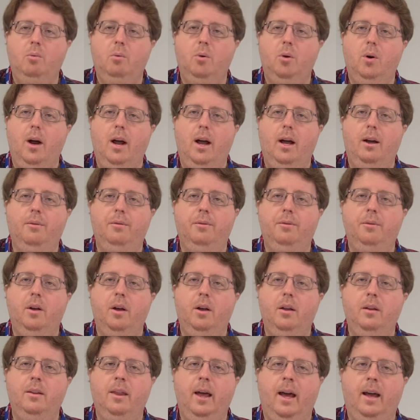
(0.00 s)
we'll have
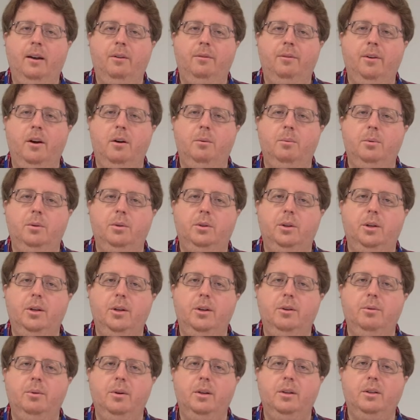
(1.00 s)
that available
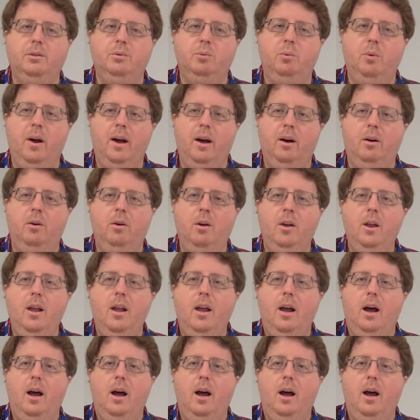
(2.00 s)
to you as well.